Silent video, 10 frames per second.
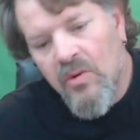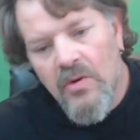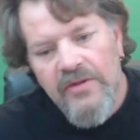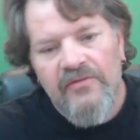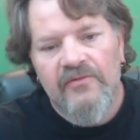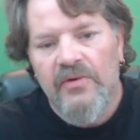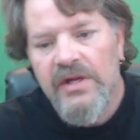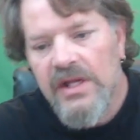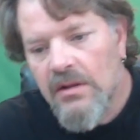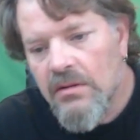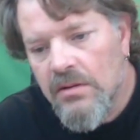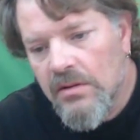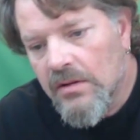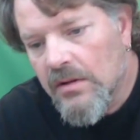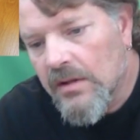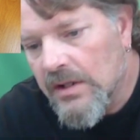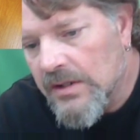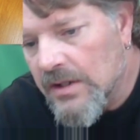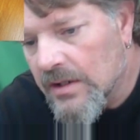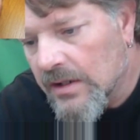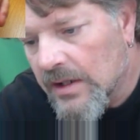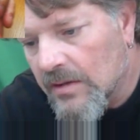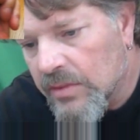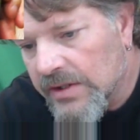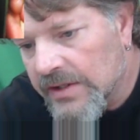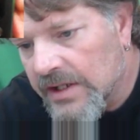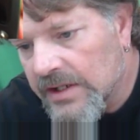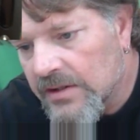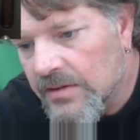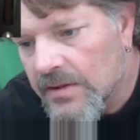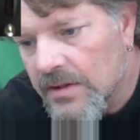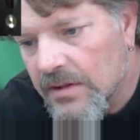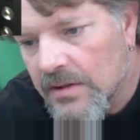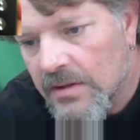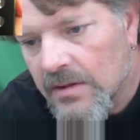a 0.3, and I'll bring that in on